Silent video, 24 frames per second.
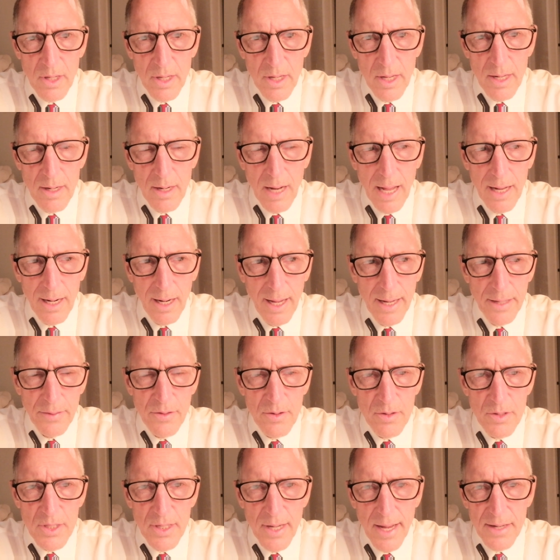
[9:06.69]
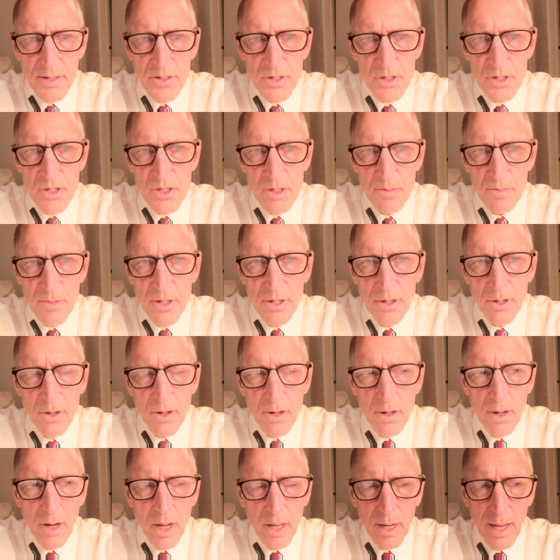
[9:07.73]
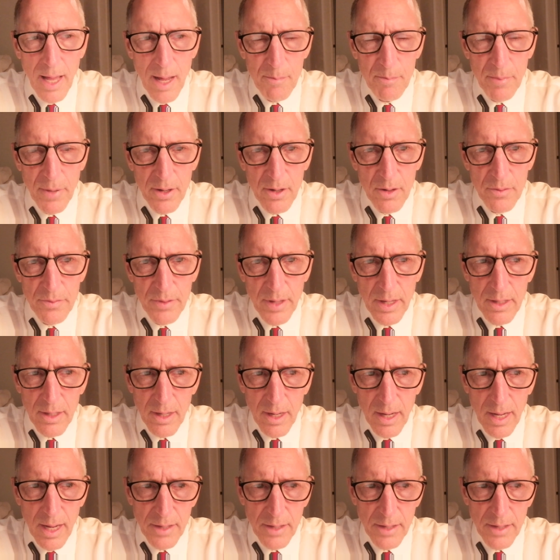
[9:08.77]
And I like their tax system here a lot better than